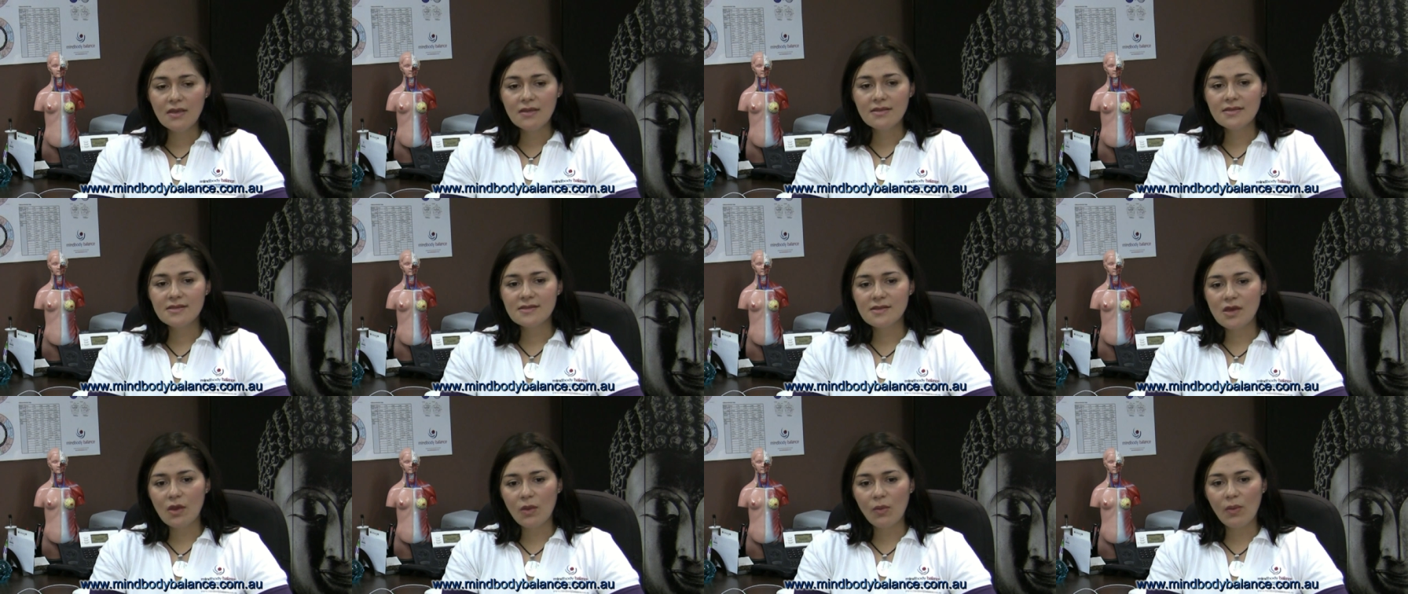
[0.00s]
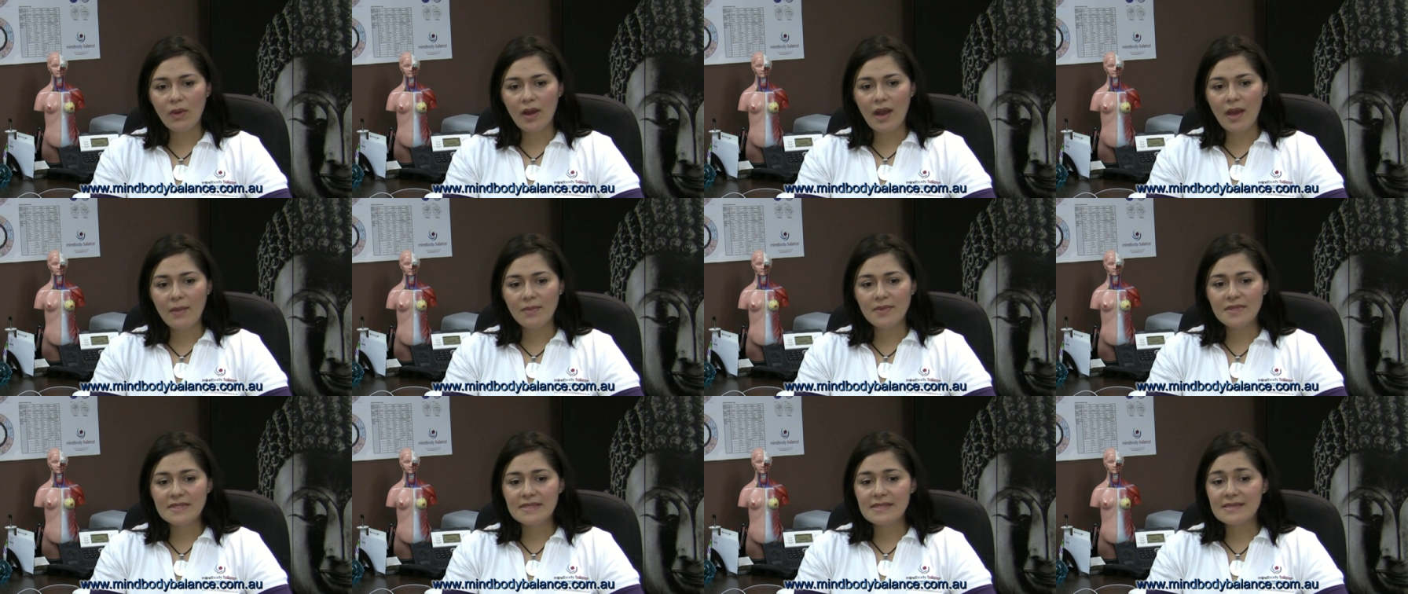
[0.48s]
So what
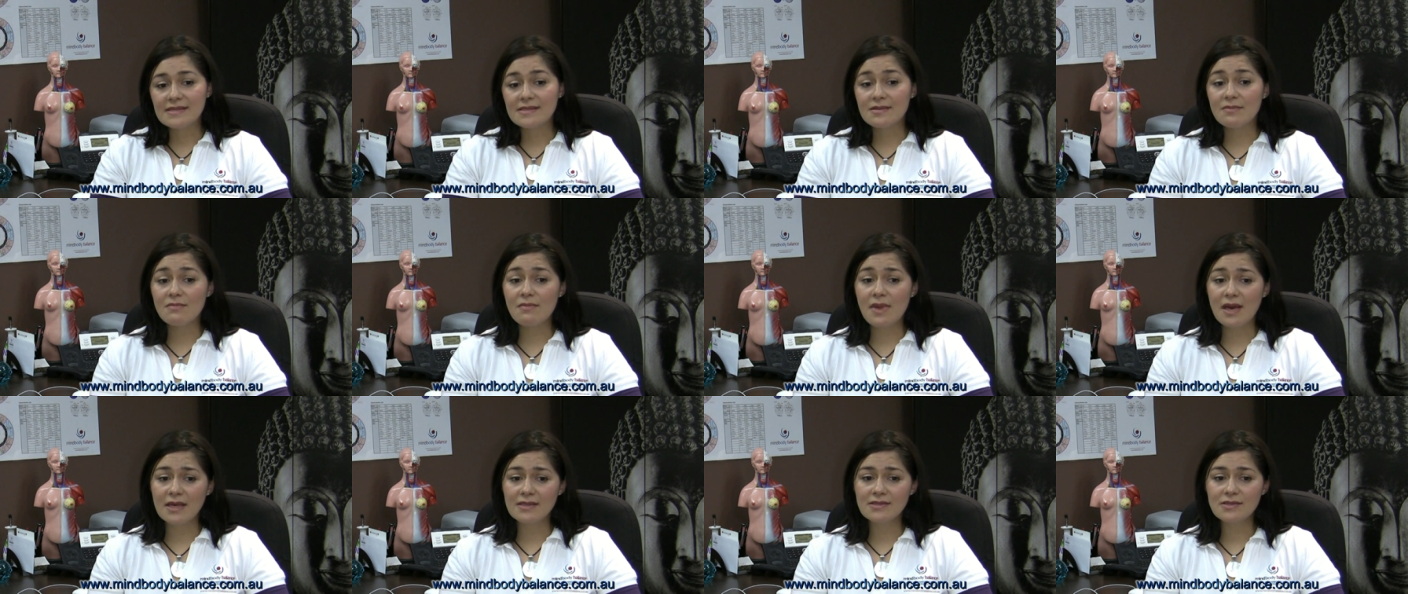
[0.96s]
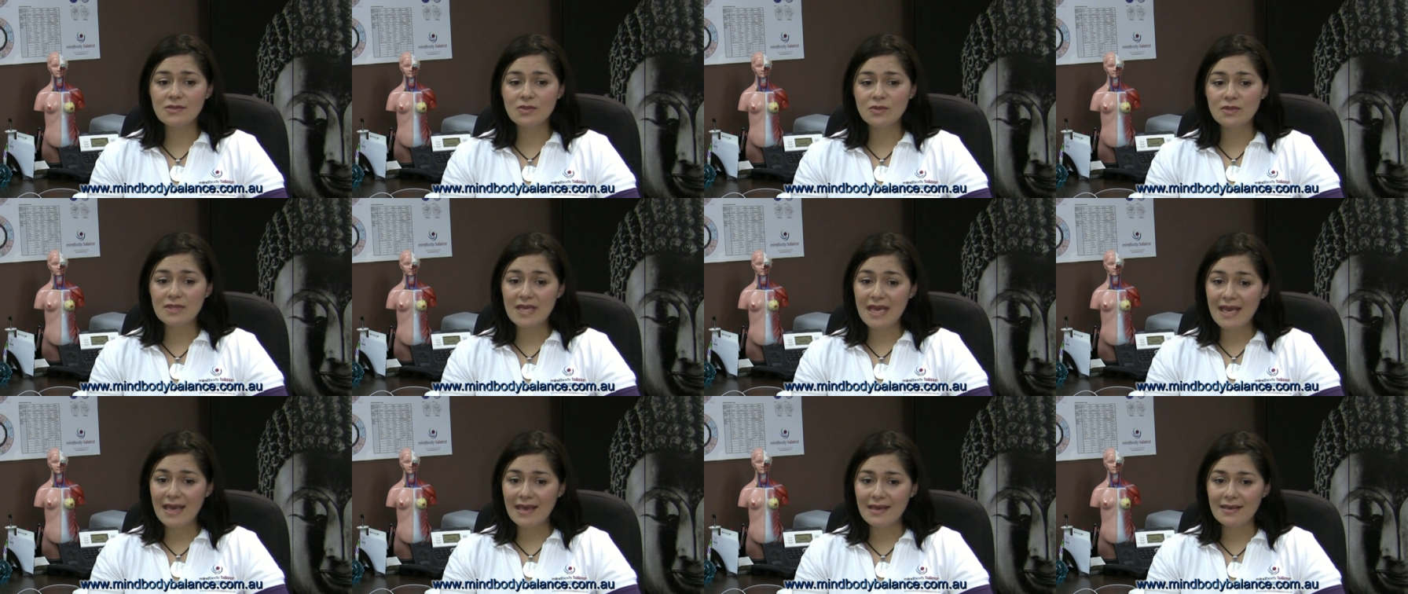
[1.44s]
happens is the muscle
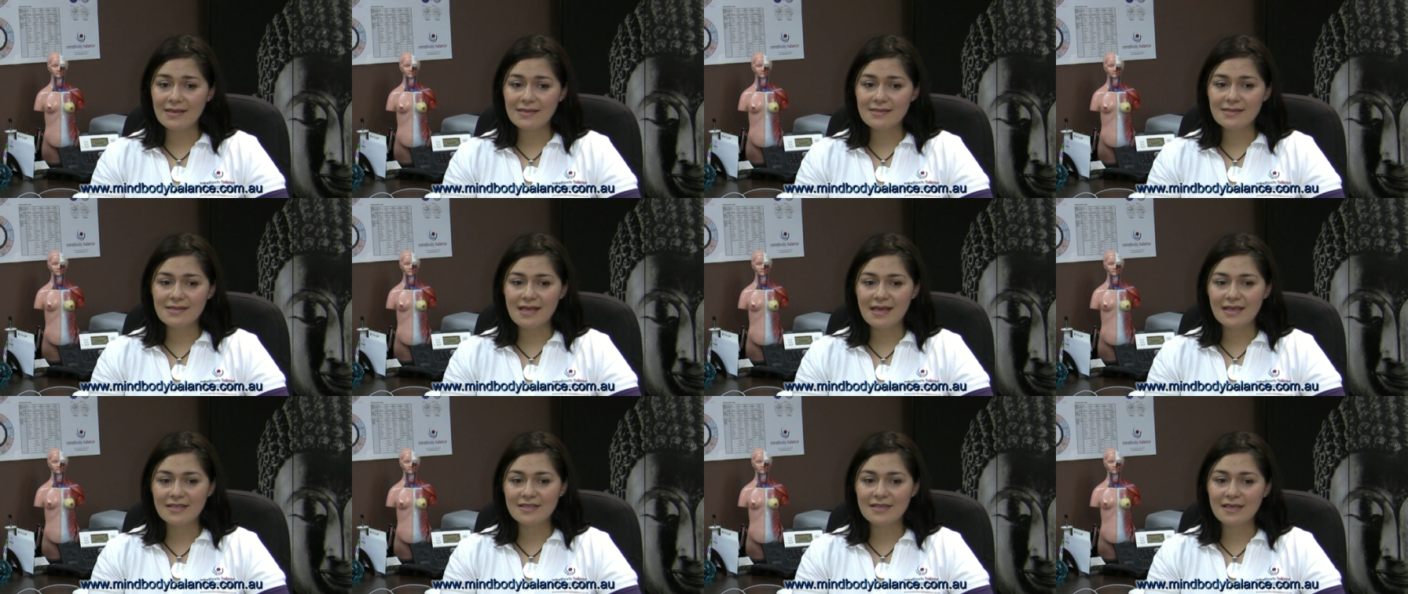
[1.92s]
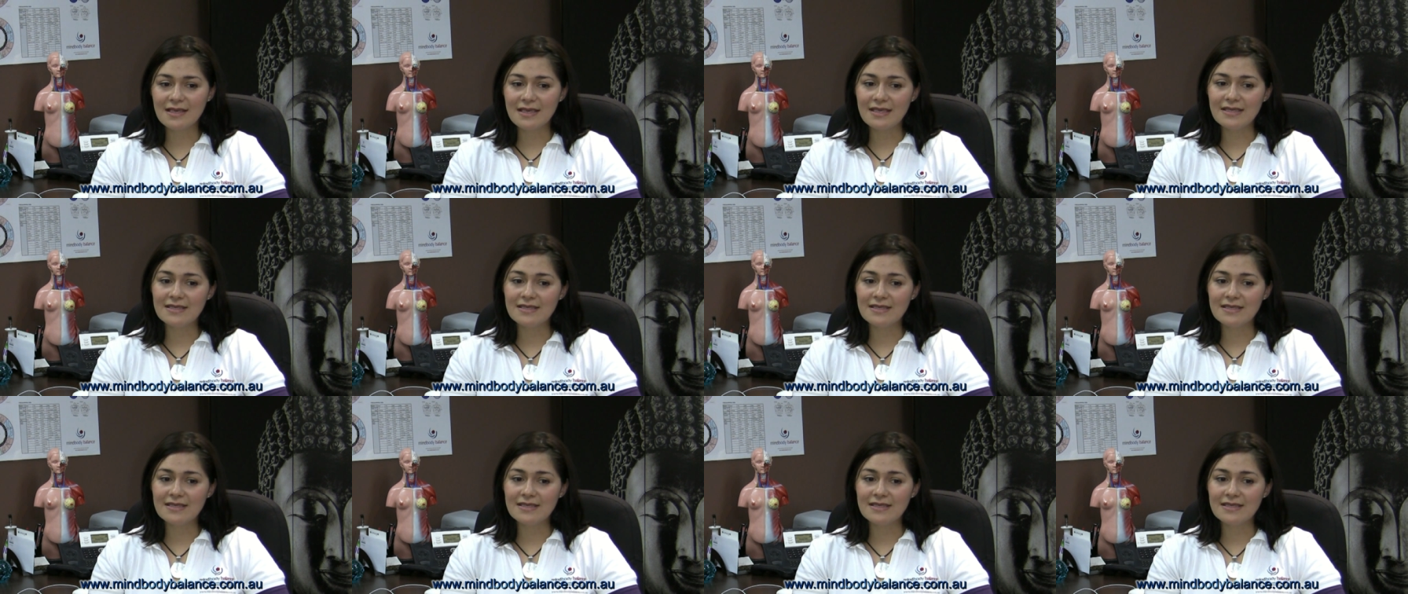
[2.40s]
test actually